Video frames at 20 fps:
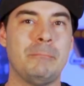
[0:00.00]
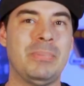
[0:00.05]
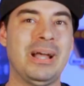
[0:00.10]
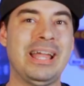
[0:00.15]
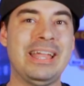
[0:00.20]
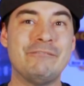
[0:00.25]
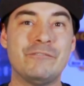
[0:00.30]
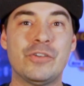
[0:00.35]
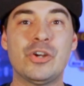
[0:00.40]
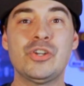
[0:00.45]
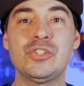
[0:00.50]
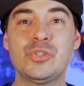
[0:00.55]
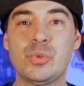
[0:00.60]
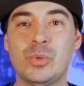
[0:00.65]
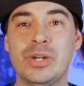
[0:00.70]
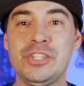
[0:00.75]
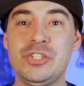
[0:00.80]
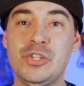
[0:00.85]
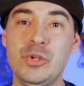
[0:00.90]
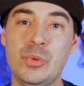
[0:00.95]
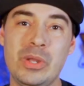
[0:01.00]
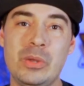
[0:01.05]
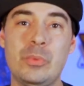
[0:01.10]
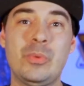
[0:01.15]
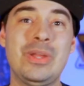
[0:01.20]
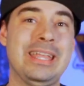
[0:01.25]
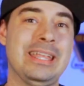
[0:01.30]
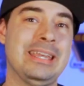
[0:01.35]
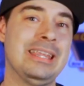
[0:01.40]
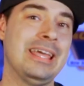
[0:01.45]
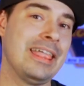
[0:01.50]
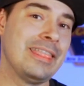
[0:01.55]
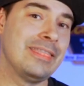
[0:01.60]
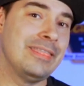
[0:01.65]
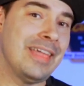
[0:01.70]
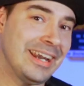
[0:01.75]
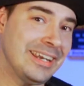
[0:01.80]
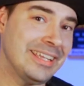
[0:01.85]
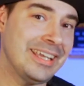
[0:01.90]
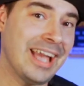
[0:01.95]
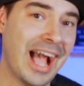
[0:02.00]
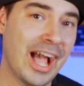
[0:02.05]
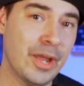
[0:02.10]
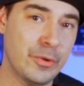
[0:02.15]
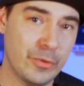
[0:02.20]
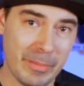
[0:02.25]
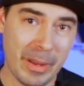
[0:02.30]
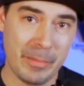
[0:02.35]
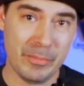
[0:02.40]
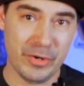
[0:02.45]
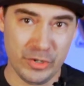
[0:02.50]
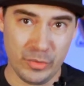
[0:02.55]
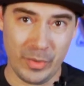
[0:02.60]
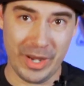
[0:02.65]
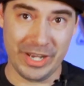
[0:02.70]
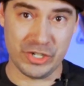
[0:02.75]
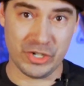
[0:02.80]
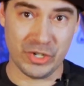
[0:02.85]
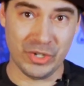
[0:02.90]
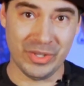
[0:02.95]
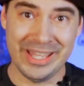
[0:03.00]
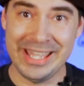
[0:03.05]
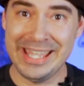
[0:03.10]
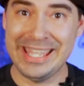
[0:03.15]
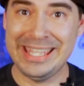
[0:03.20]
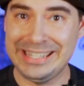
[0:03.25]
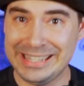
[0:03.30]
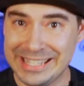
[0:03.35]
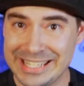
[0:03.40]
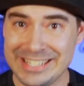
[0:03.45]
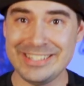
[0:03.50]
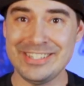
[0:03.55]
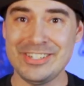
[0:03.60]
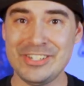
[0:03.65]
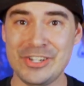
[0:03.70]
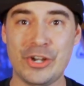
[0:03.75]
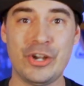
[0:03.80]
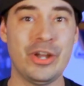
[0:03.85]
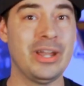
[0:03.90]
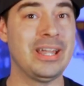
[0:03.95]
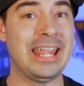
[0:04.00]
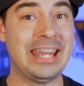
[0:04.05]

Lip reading: But in verse 22 we read, "Then God remembered Rachel. He listened to her and